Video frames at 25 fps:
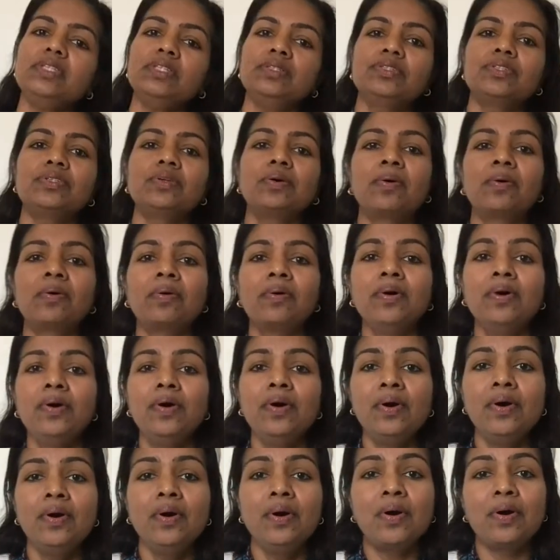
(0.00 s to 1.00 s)
So
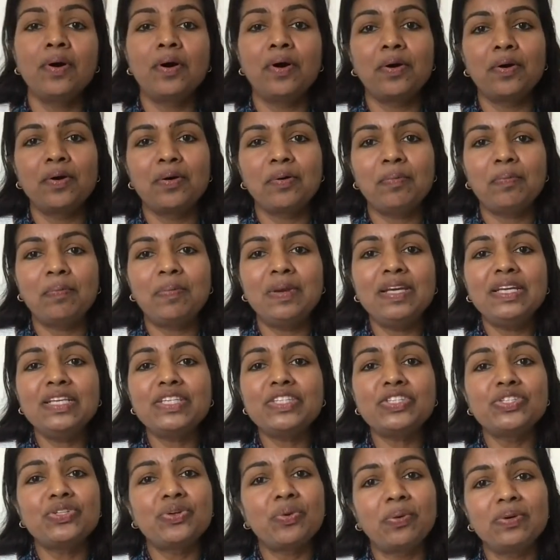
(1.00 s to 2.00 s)

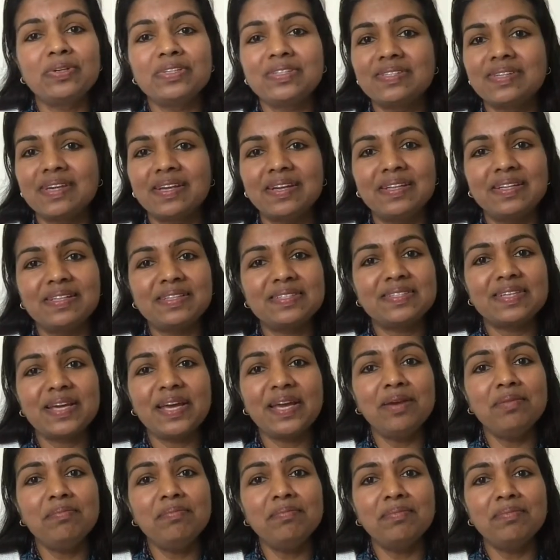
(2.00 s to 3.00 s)
please don't send the
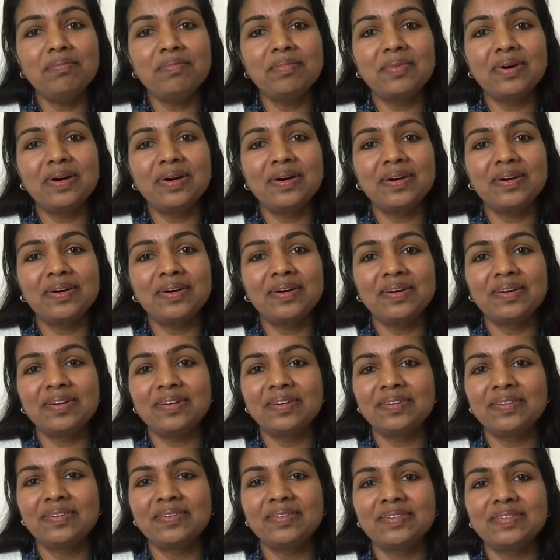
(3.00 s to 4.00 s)
same
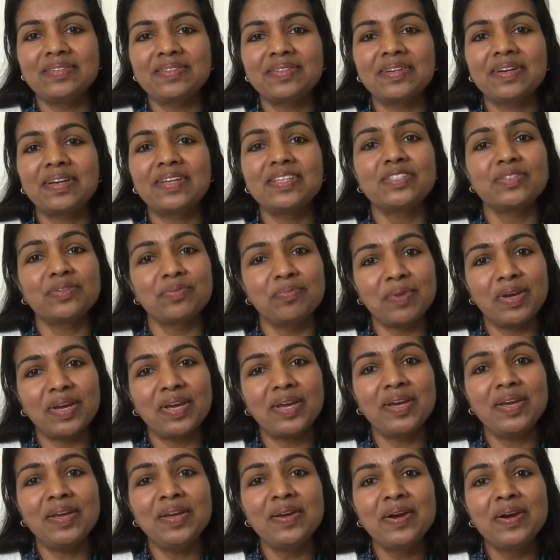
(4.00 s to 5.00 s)

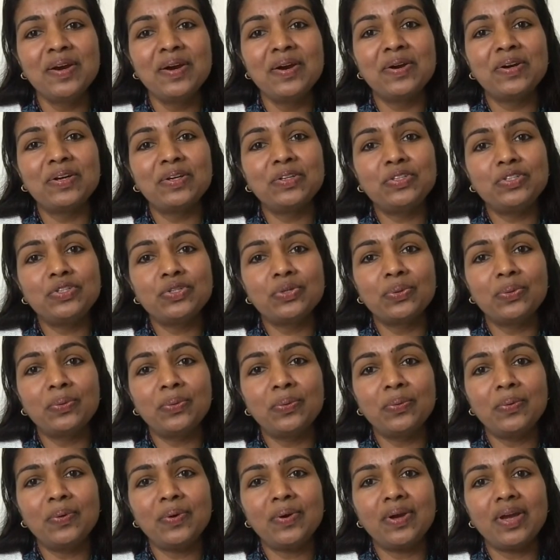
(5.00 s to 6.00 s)
resume
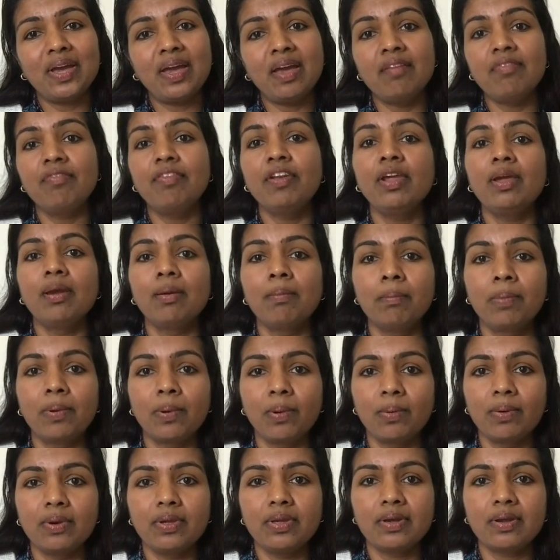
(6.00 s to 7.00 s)
to every
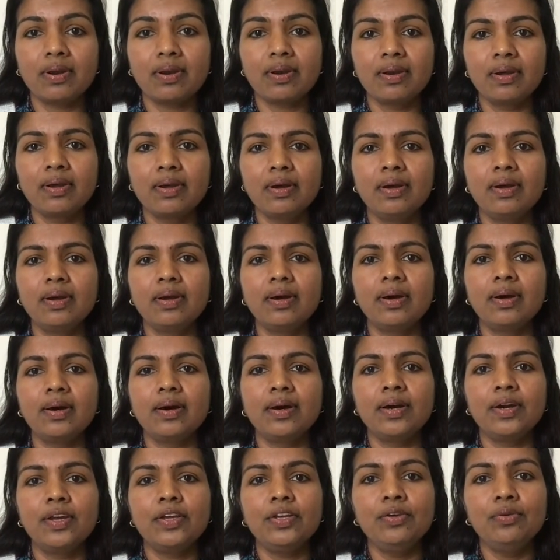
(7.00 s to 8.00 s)
employer.
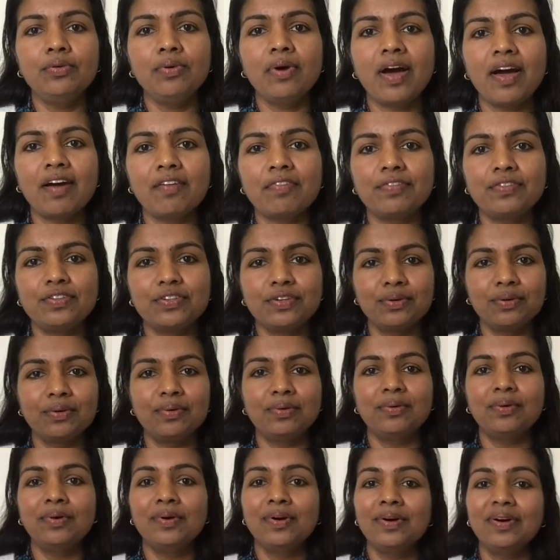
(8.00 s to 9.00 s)
You have
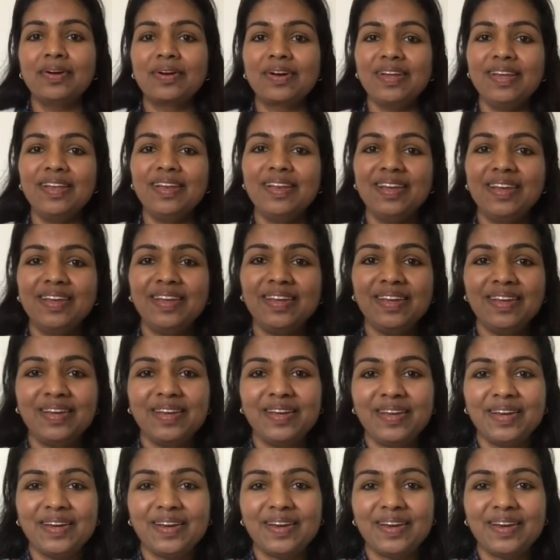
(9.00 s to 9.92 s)
to really